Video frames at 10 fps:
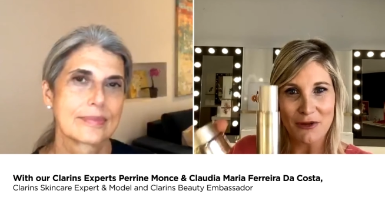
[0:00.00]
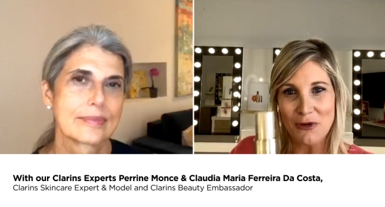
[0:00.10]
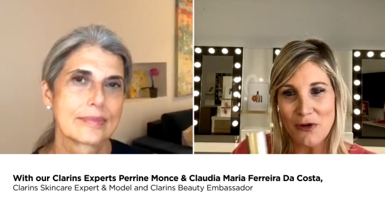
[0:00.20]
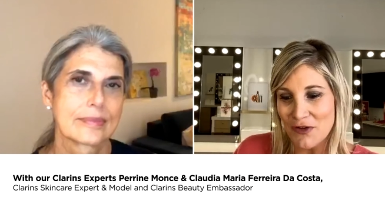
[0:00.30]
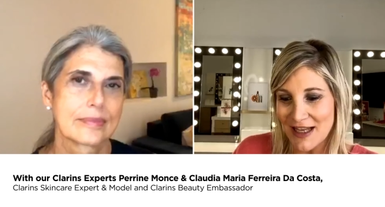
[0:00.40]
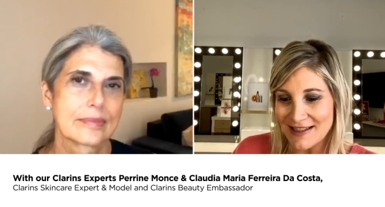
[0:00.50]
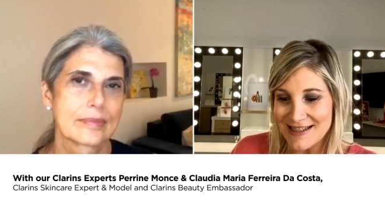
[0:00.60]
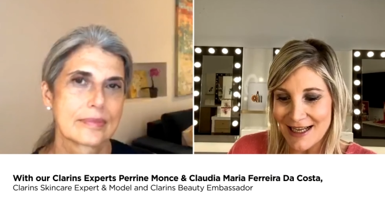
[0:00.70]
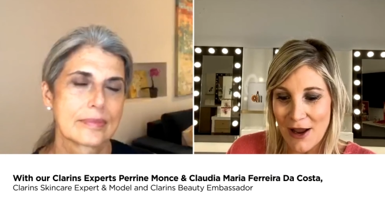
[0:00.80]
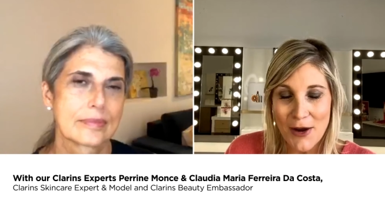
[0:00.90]
Speaker 1: I don't know if you can
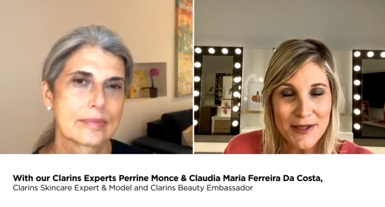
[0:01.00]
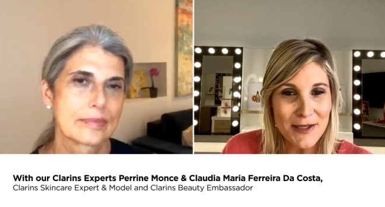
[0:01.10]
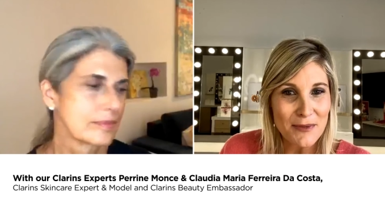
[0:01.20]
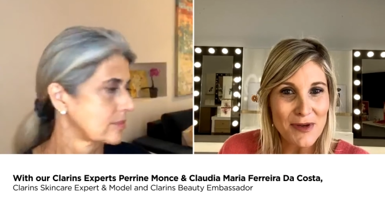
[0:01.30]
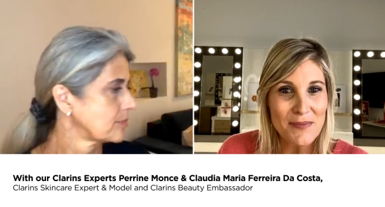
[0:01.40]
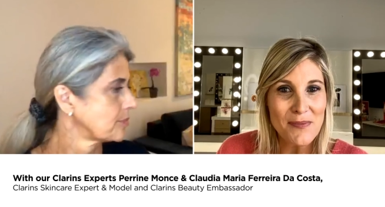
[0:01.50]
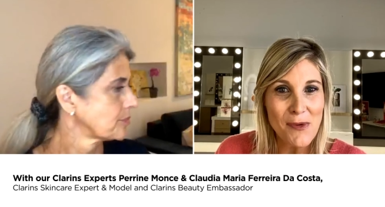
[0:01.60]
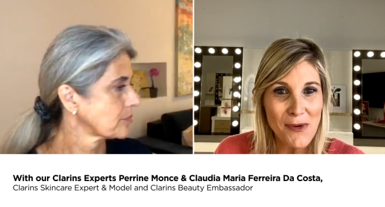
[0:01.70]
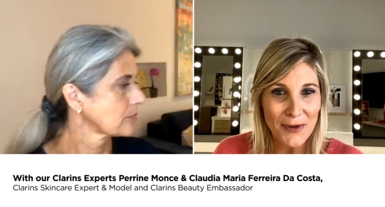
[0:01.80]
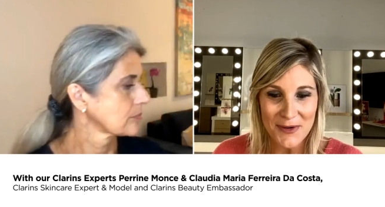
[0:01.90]
tell us a little bit
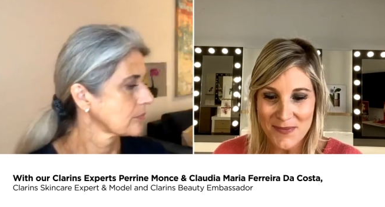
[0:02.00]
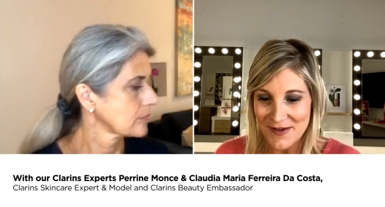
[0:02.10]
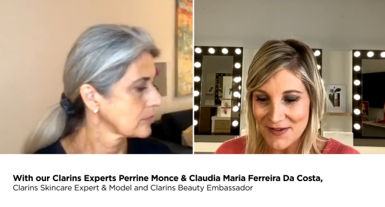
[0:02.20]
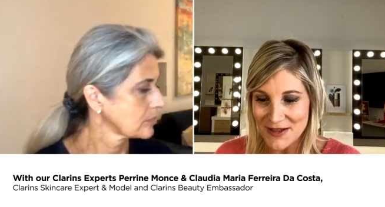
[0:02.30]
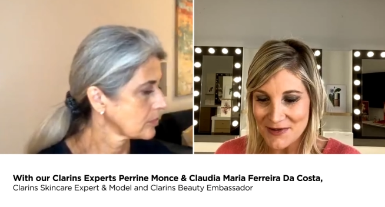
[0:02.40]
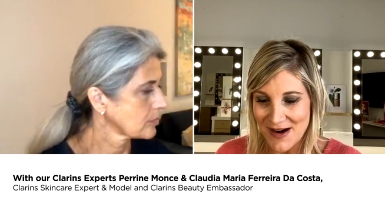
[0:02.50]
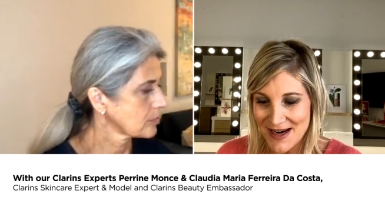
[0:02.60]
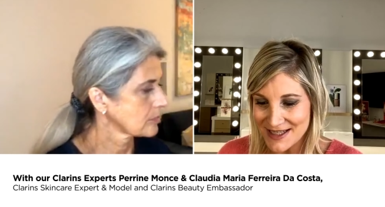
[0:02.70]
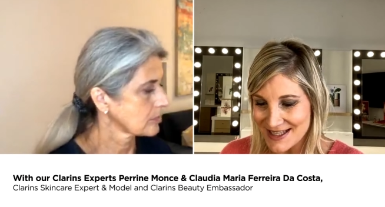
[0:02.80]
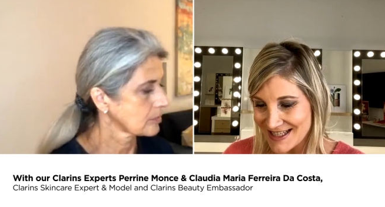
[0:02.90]
more about this
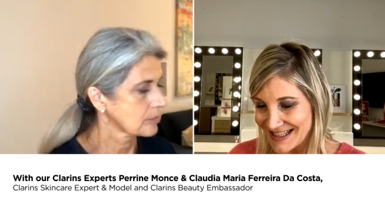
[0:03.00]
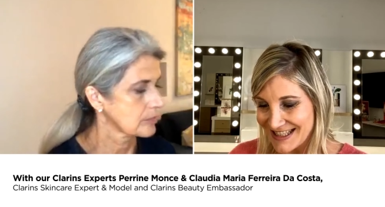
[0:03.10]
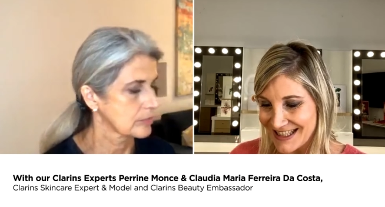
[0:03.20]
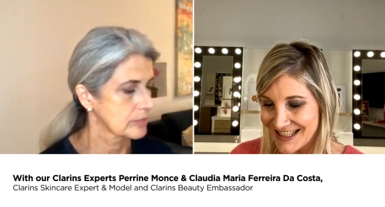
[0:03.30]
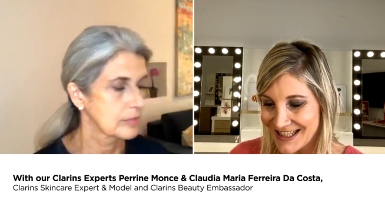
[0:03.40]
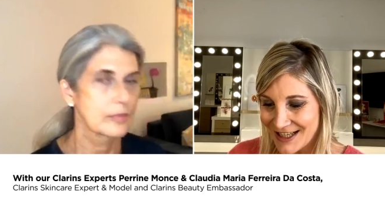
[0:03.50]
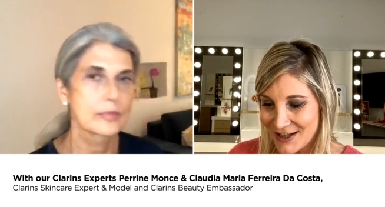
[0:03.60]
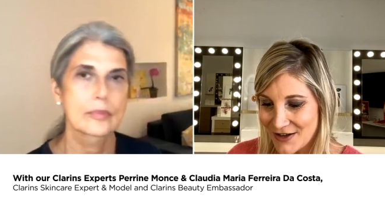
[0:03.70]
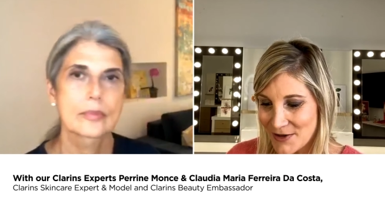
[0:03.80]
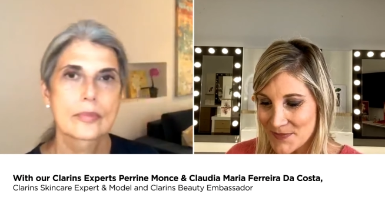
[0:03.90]
range
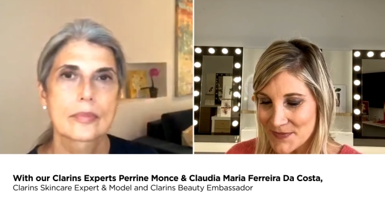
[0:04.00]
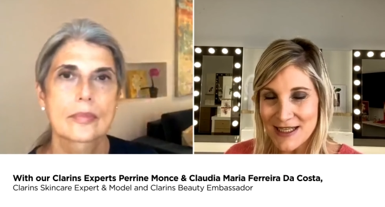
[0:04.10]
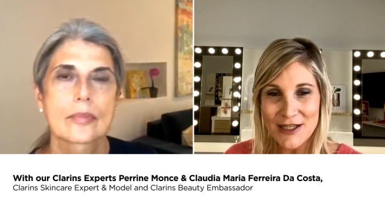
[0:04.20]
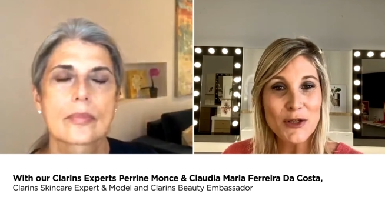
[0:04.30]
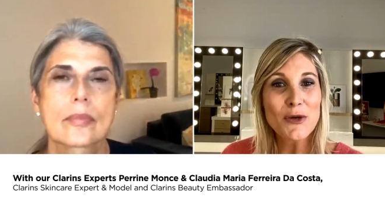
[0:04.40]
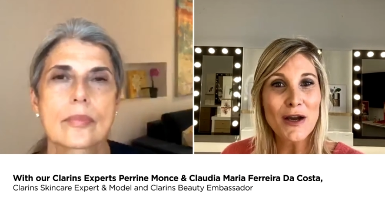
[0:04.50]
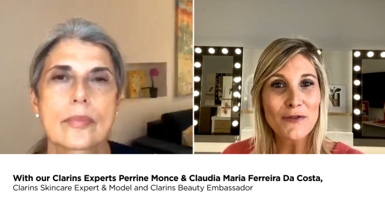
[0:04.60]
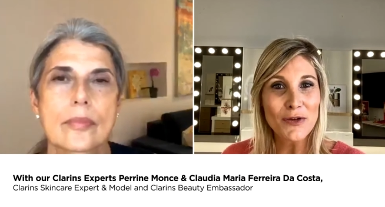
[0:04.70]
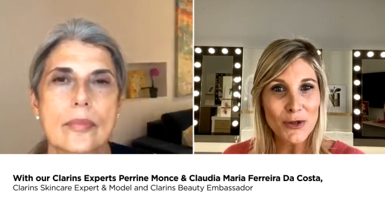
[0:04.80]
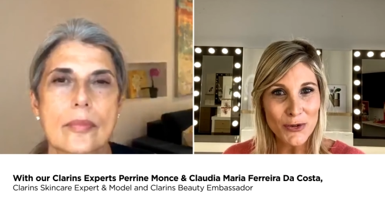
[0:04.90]
um, since you
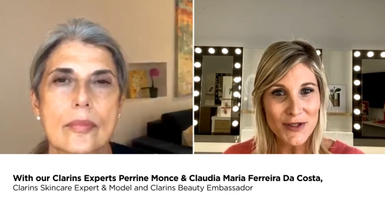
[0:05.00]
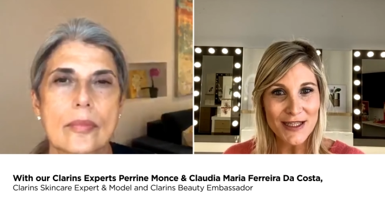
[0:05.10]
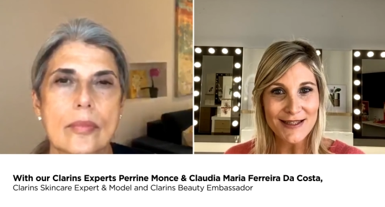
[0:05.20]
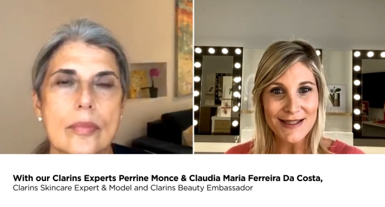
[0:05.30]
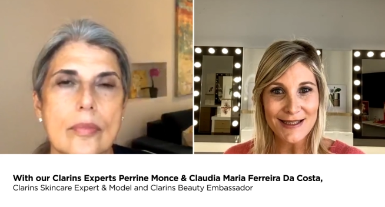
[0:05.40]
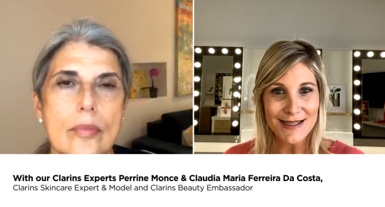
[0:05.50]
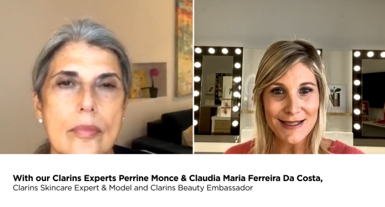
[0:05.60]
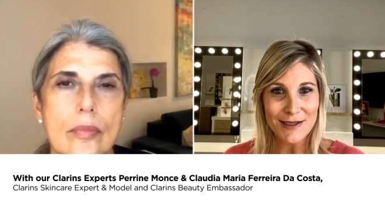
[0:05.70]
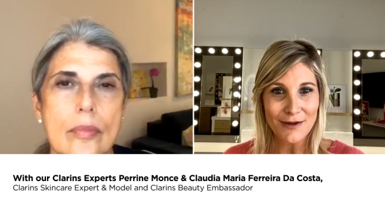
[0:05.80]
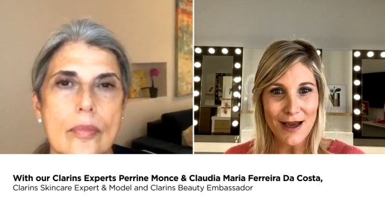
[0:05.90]
have used it
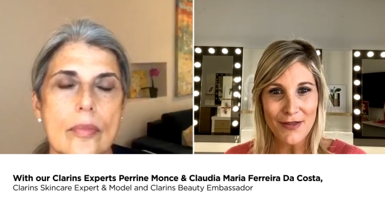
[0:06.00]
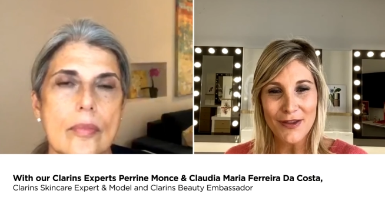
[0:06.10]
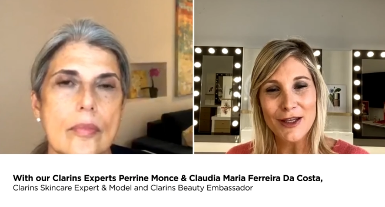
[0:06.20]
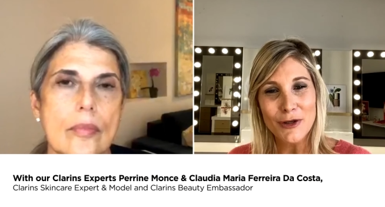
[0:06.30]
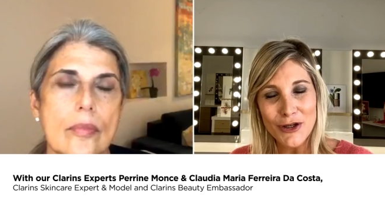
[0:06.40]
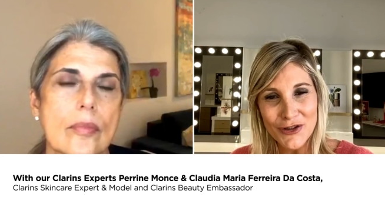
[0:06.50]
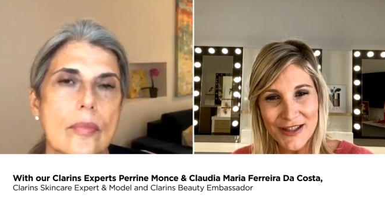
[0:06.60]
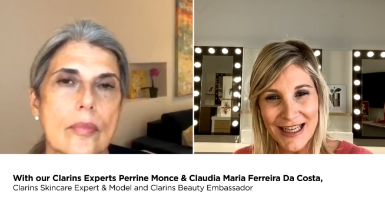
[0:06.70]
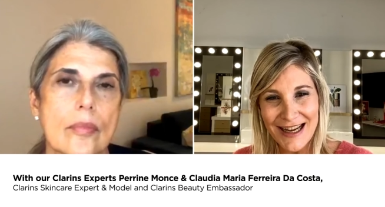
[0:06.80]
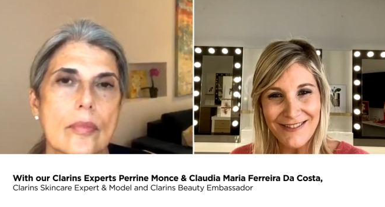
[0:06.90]
since uh, I think a
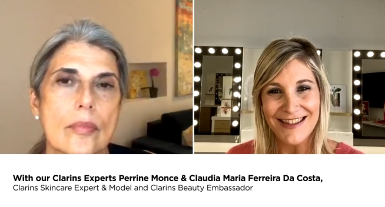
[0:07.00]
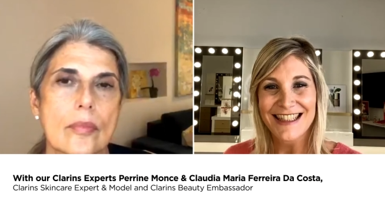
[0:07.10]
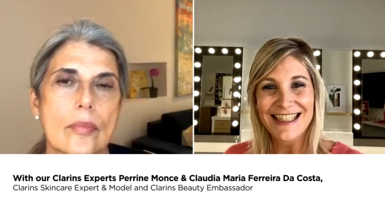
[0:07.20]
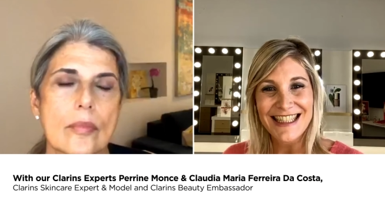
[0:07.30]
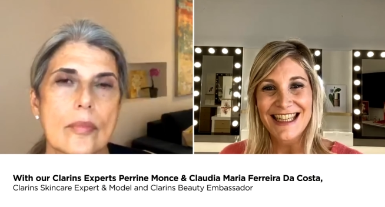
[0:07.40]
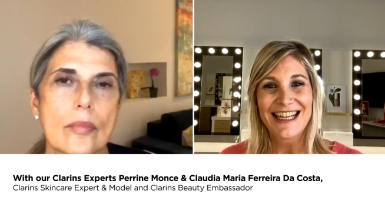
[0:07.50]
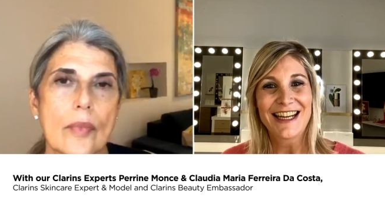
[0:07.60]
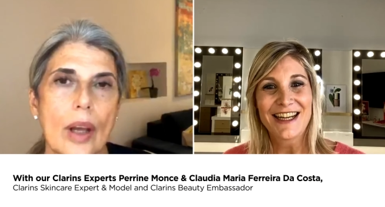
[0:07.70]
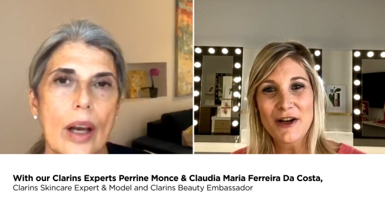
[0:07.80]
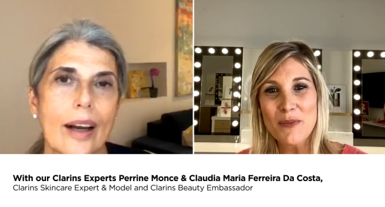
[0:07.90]
year now
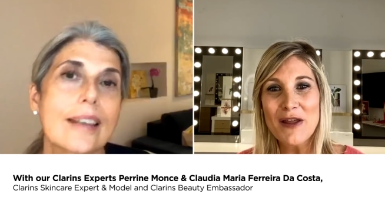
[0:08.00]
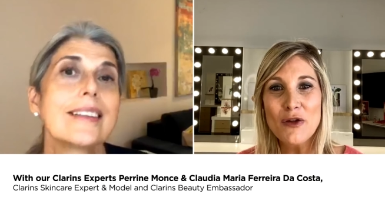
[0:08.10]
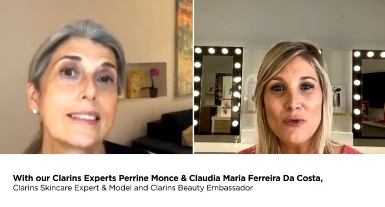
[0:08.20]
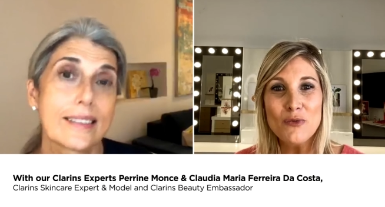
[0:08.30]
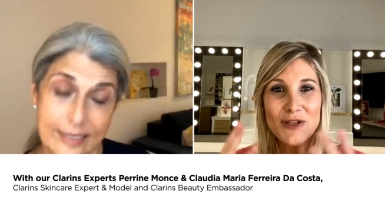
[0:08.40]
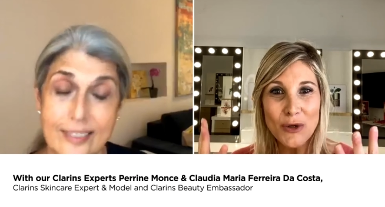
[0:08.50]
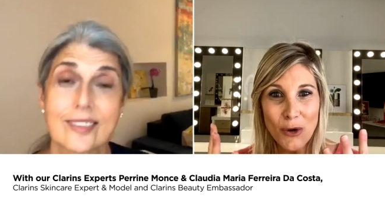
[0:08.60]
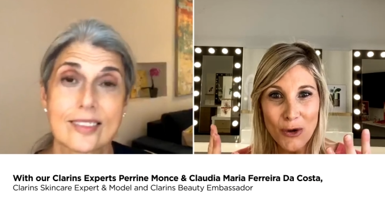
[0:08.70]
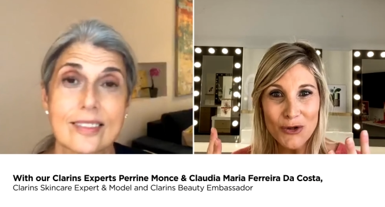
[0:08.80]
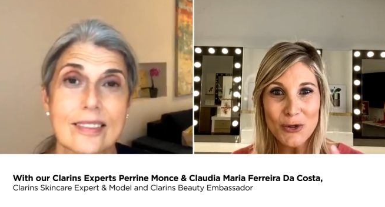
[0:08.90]
uh, about the
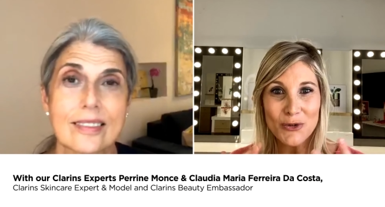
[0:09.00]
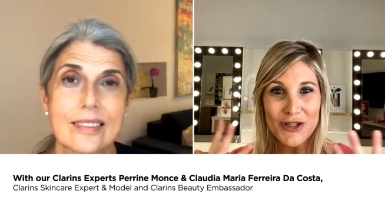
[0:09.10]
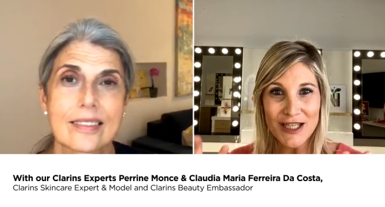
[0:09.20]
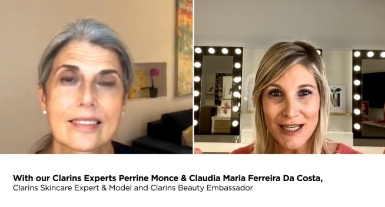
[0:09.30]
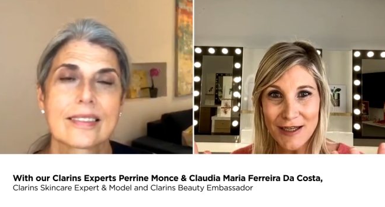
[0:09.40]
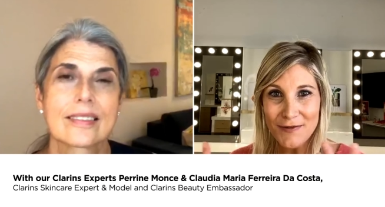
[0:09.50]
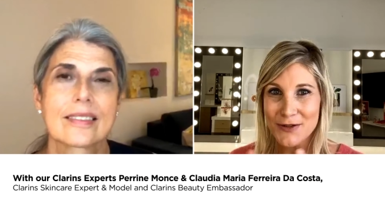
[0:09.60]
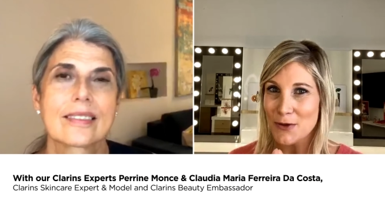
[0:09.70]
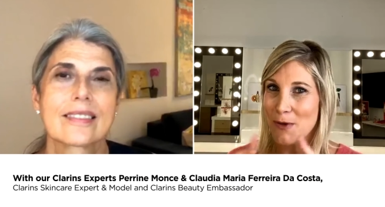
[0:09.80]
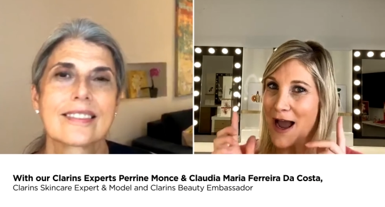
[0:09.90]
results you achieve.
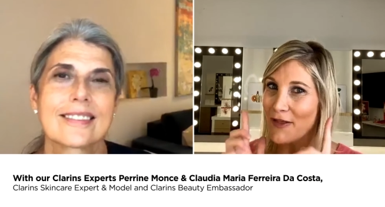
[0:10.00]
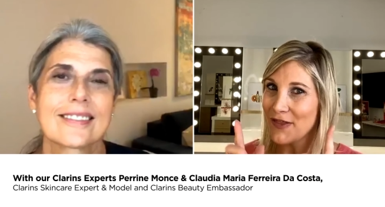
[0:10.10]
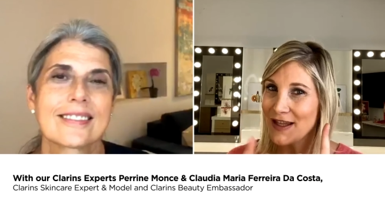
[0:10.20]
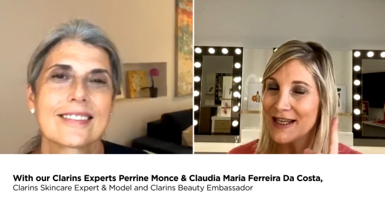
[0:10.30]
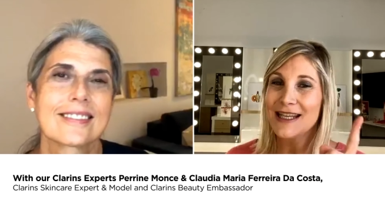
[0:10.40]
So I think